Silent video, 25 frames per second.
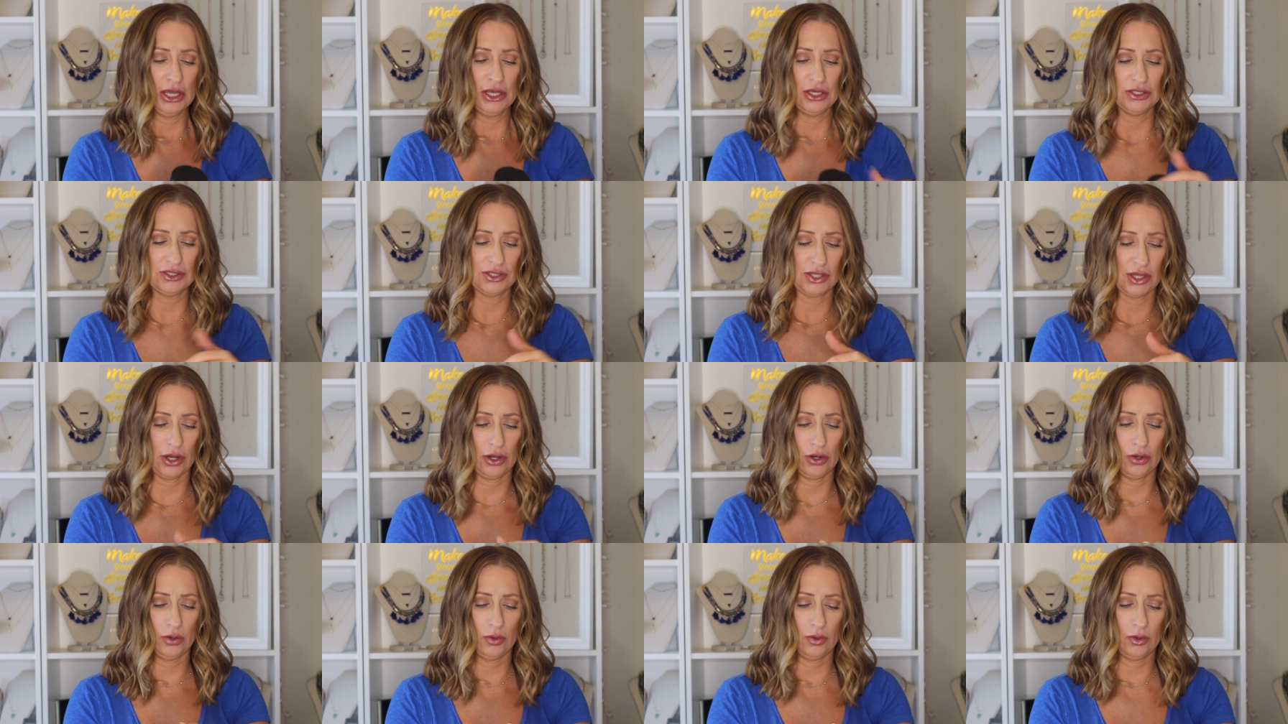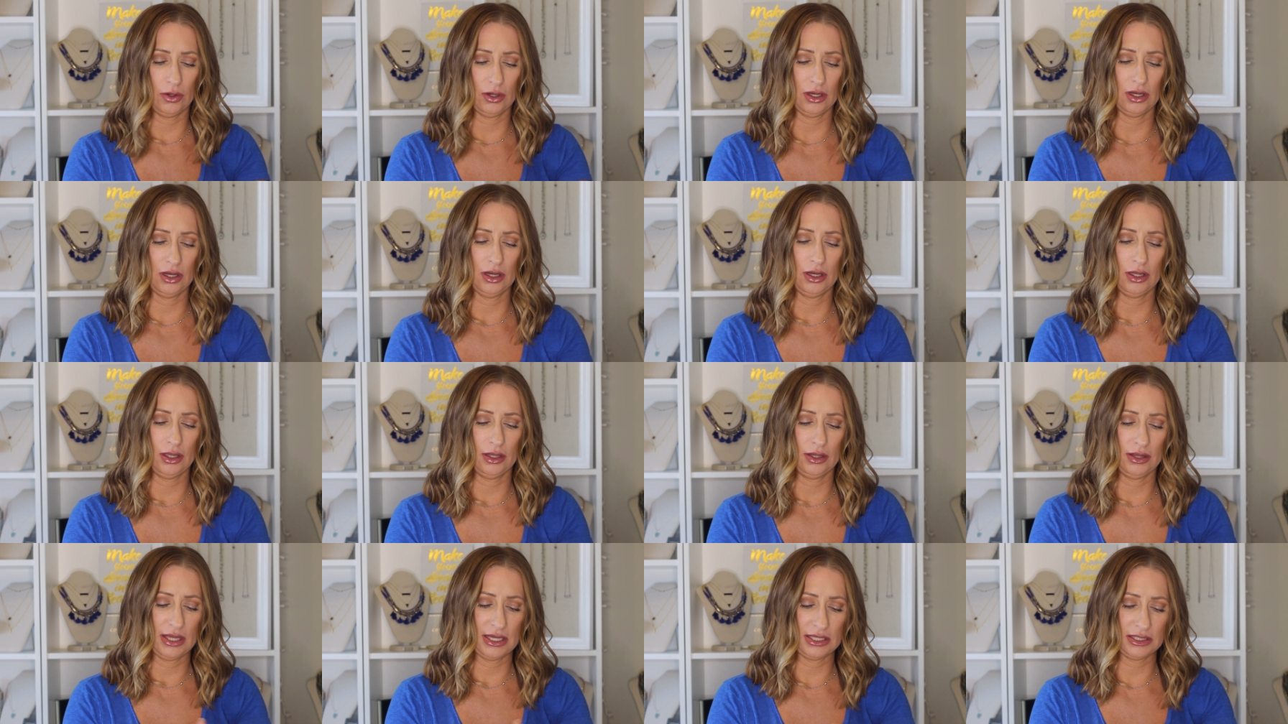So
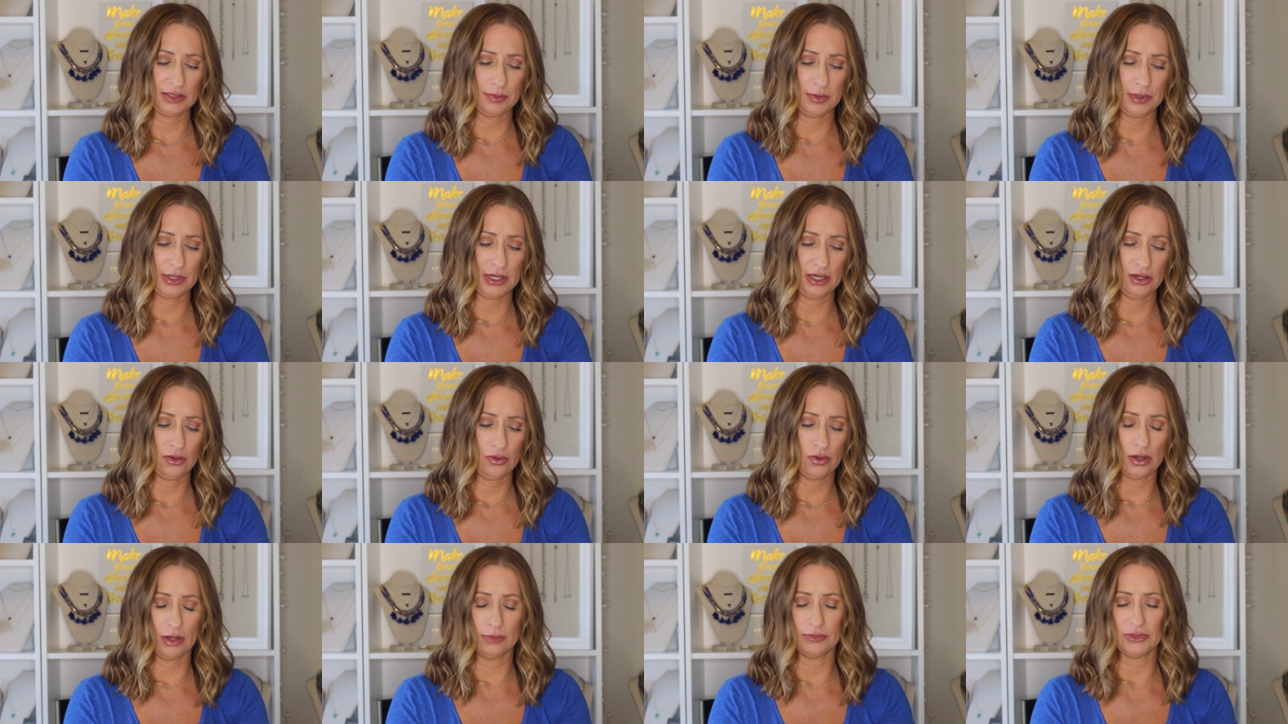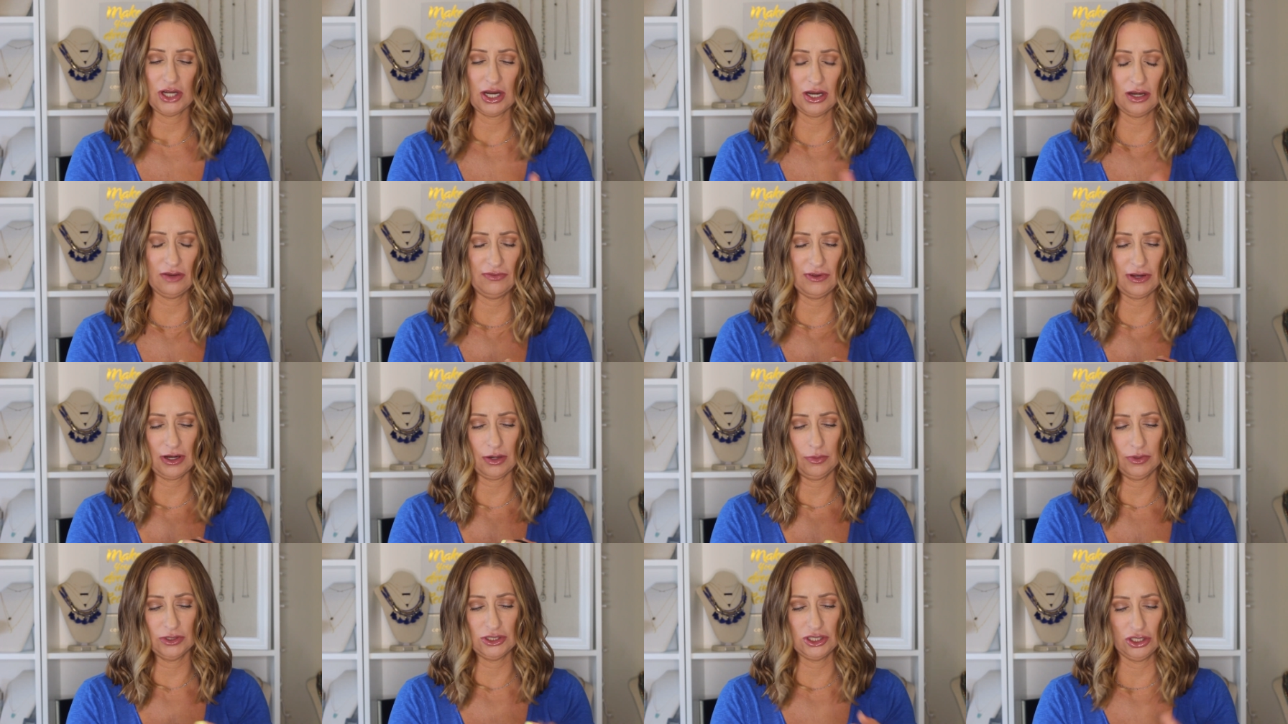that's pretty cool. I'm trying to
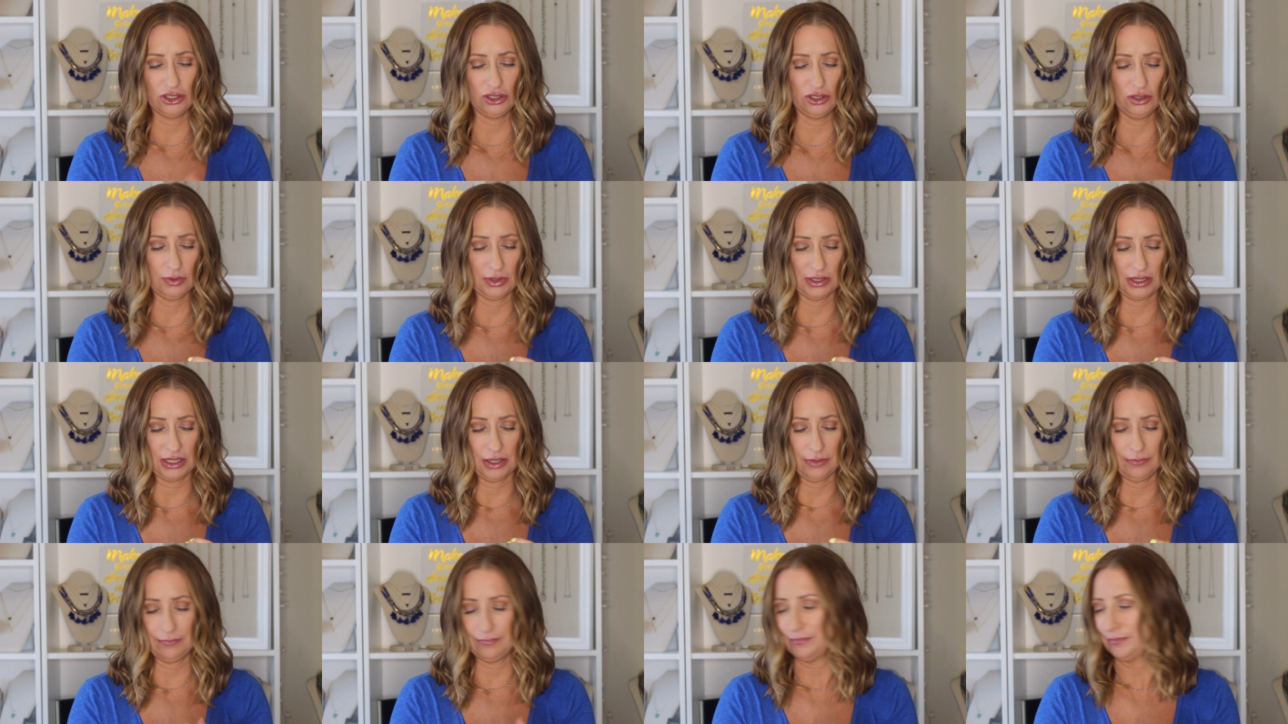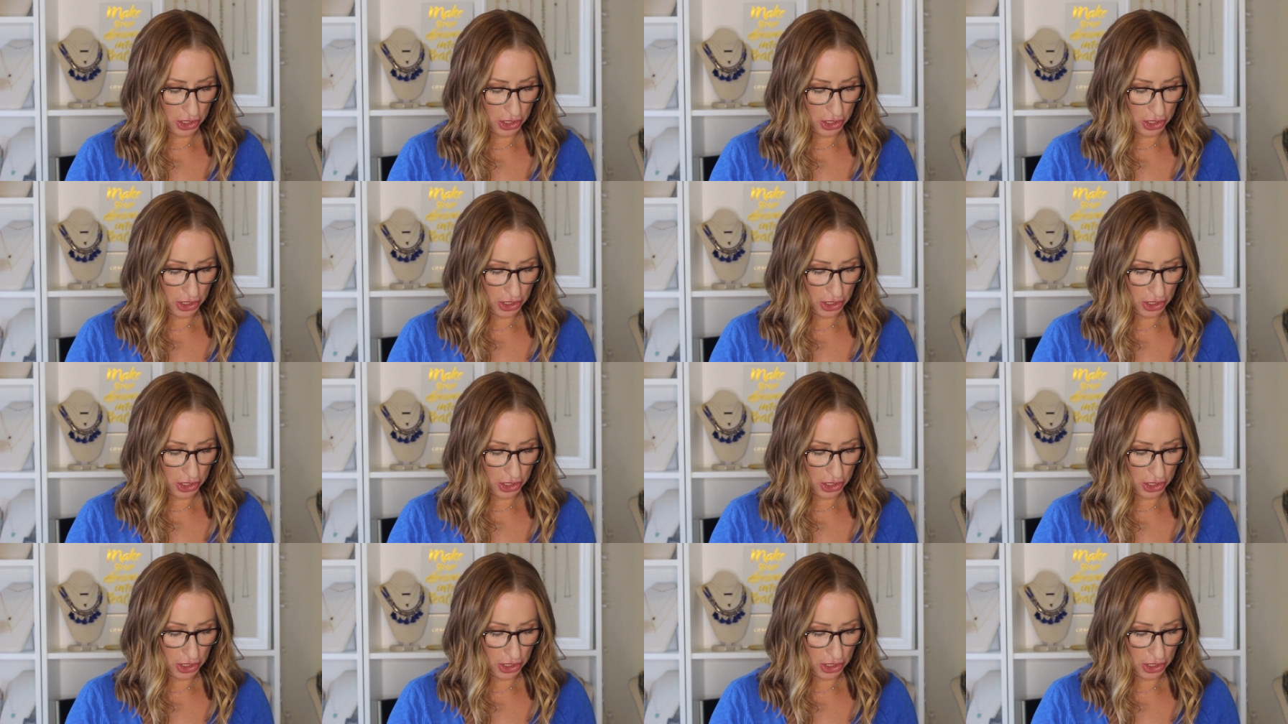figure out what you do with it.